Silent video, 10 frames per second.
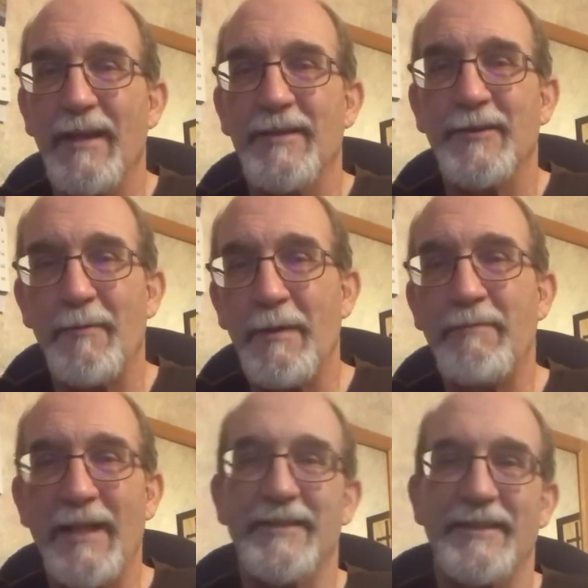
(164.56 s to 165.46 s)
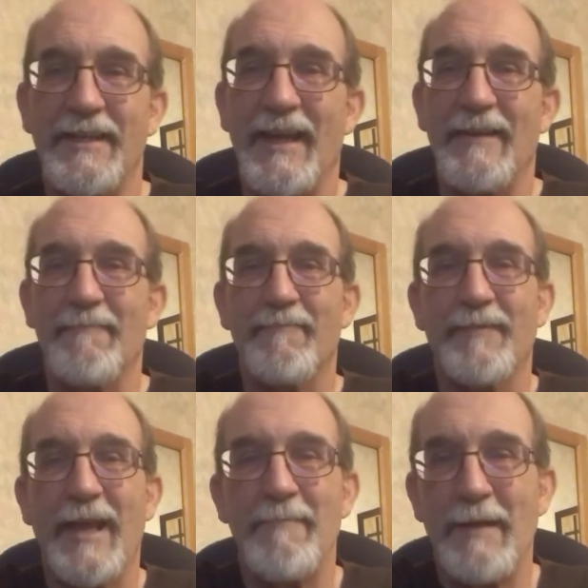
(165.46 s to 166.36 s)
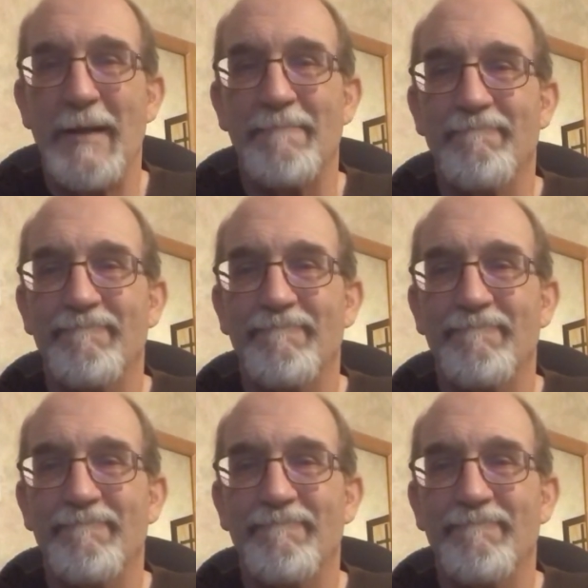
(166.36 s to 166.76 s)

So be blessed today. Amen.